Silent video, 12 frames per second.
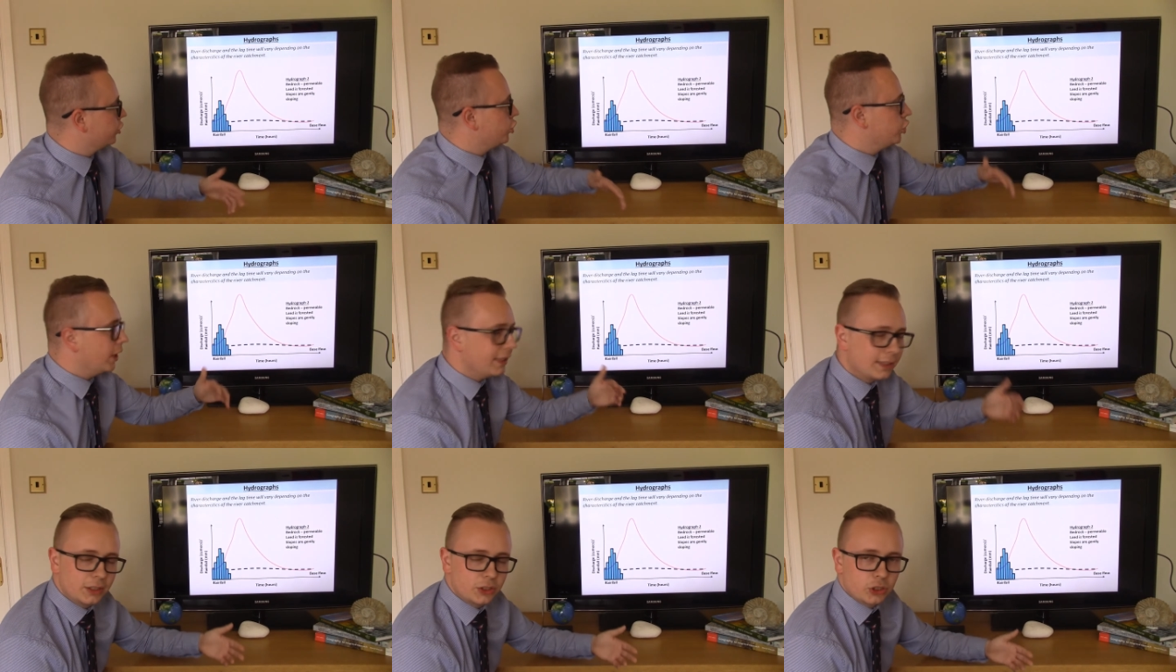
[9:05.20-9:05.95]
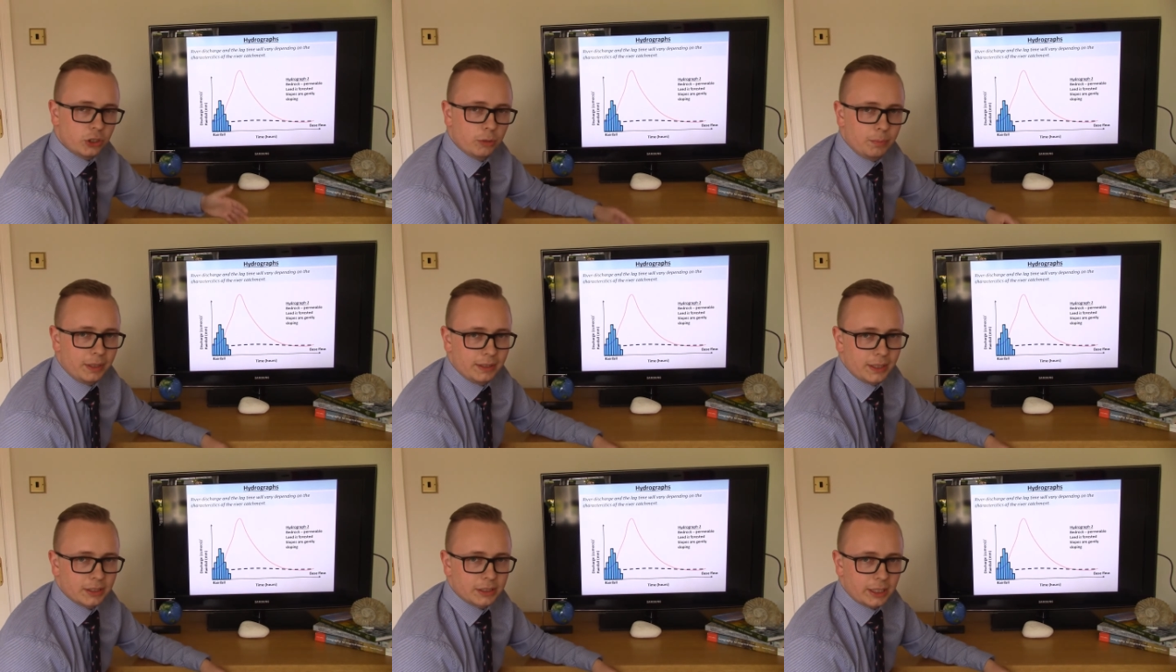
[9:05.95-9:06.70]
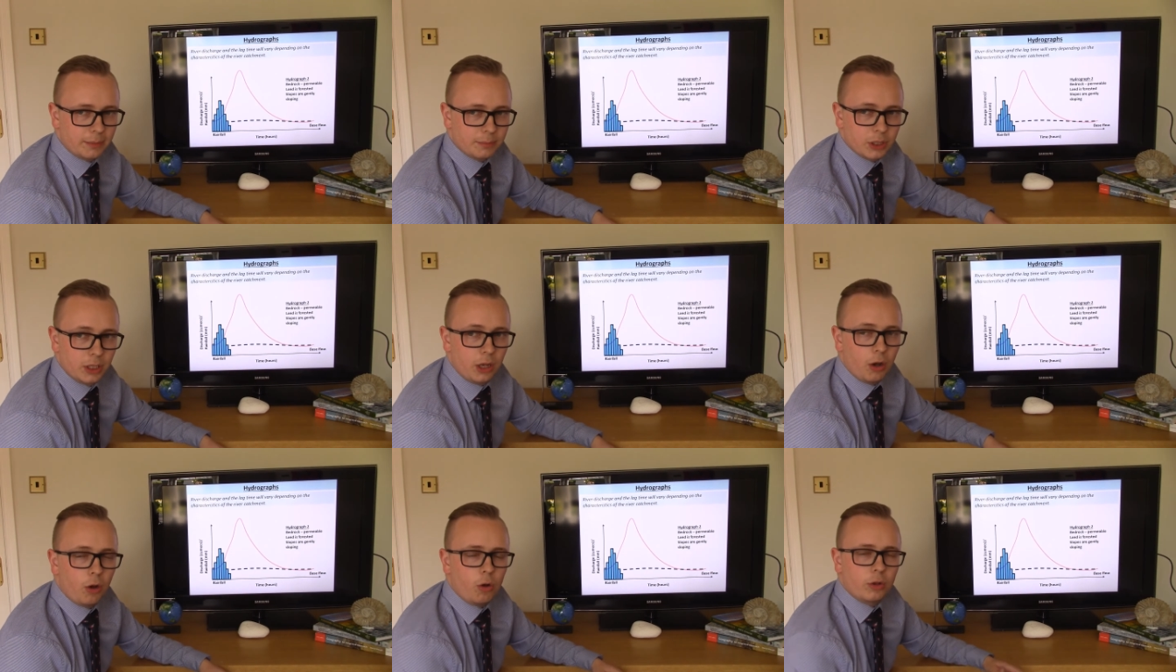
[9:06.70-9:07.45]
gently sloping landscapes,
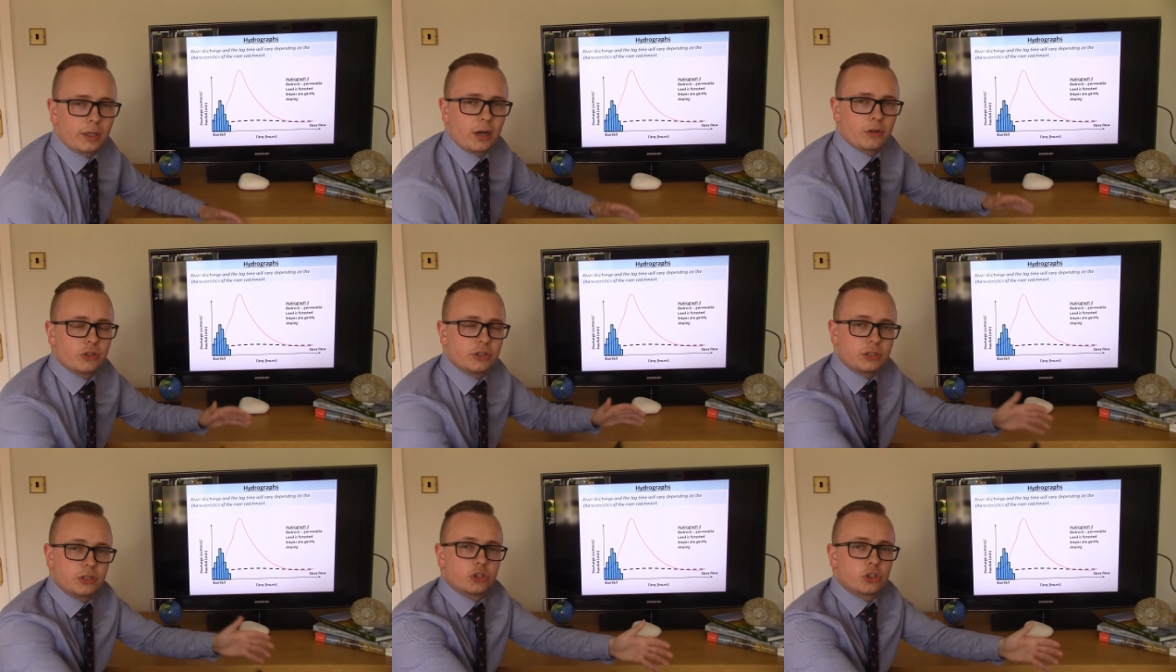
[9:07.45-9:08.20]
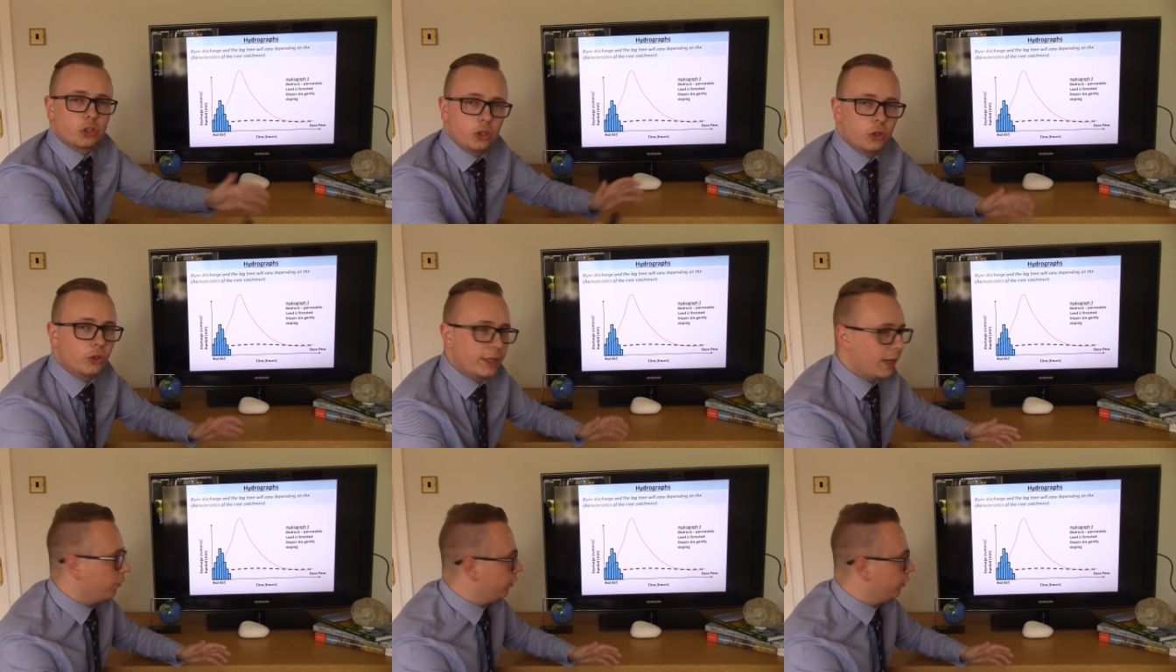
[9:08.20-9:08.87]
all characteristics to slow down the